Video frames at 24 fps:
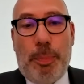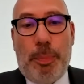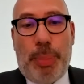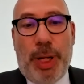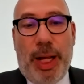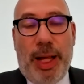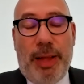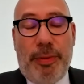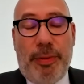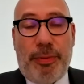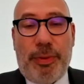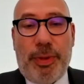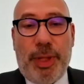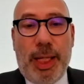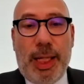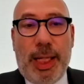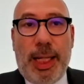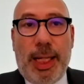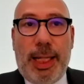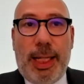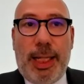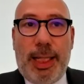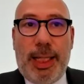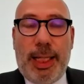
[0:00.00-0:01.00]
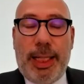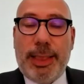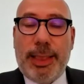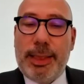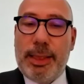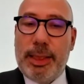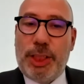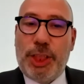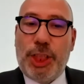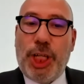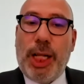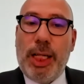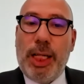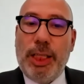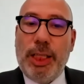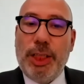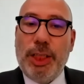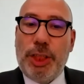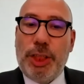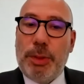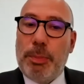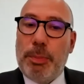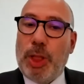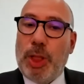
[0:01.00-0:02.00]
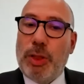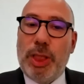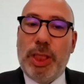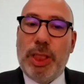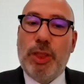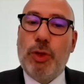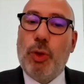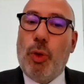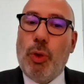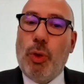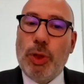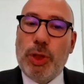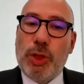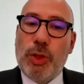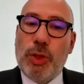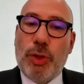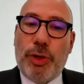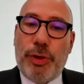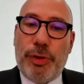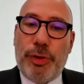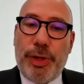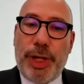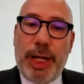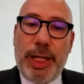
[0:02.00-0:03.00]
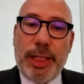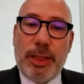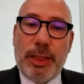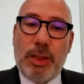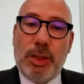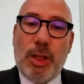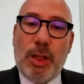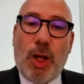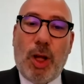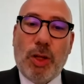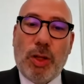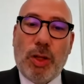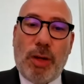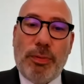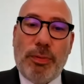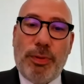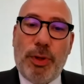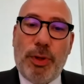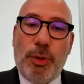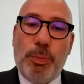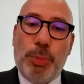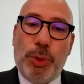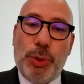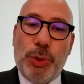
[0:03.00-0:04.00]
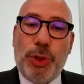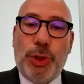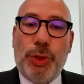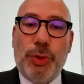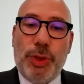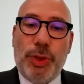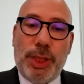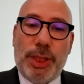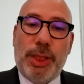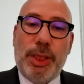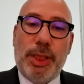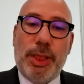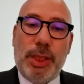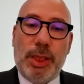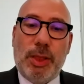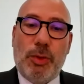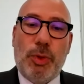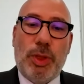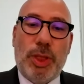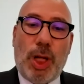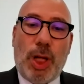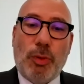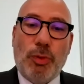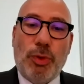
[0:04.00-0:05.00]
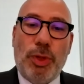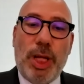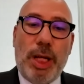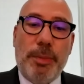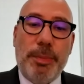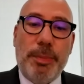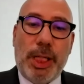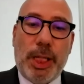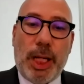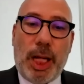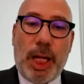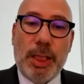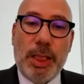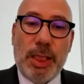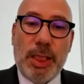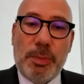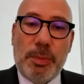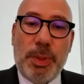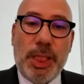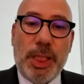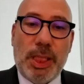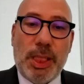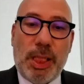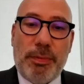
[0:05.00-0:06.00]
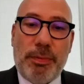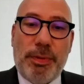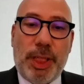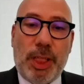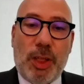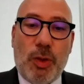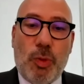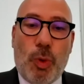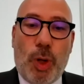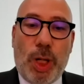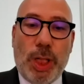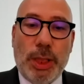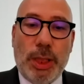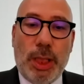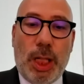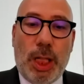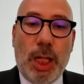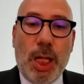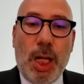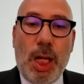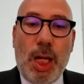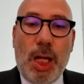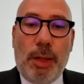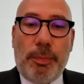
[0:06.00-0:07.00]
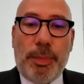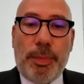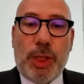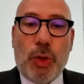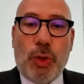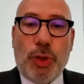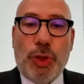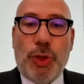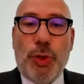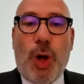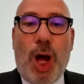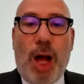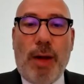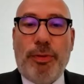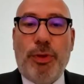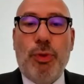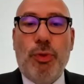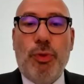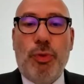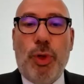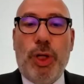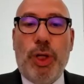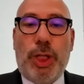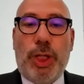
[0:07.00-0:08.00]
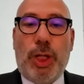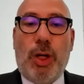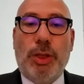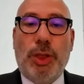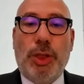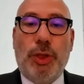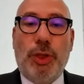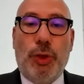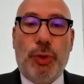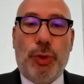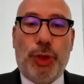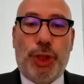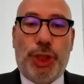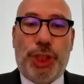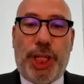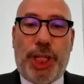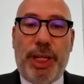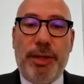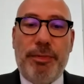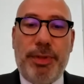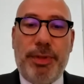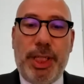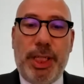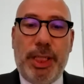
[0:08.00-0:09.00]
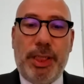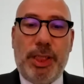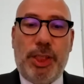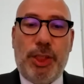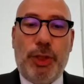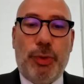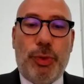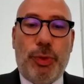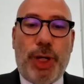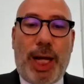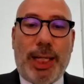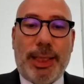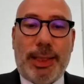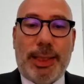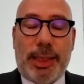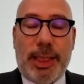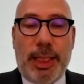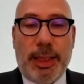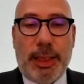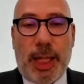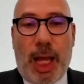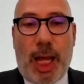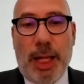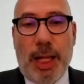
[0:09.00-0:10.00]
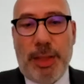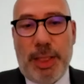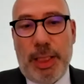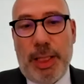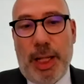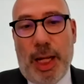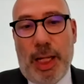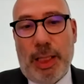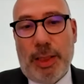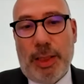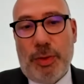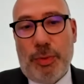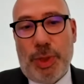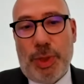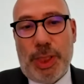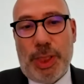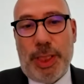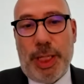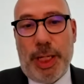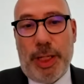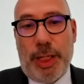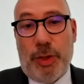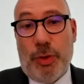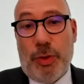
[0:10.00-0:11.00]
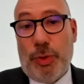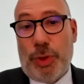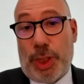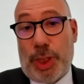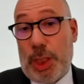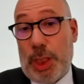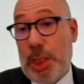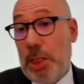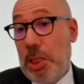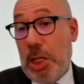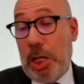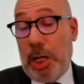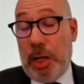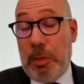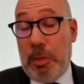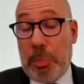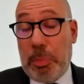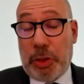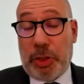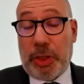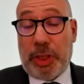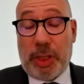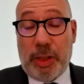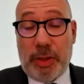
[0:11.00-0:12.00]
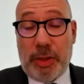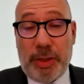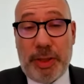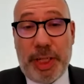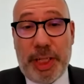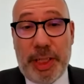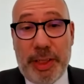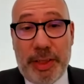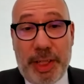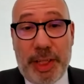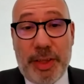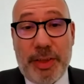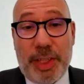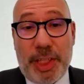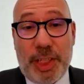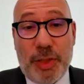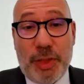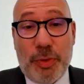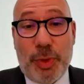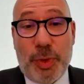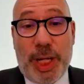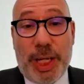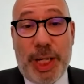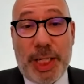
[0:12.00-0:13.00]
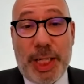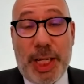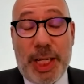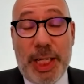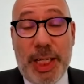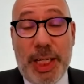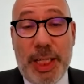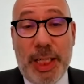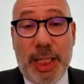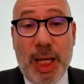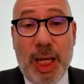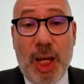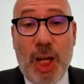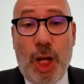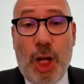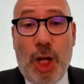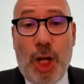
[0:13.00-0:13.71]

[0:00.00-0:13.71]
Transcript: path it's a challenge, but it also creates a lot of opportunities without naming any specific one, because you have to work on your JVs, your assets, hand in hand with the NOC, in particular here in the UAE,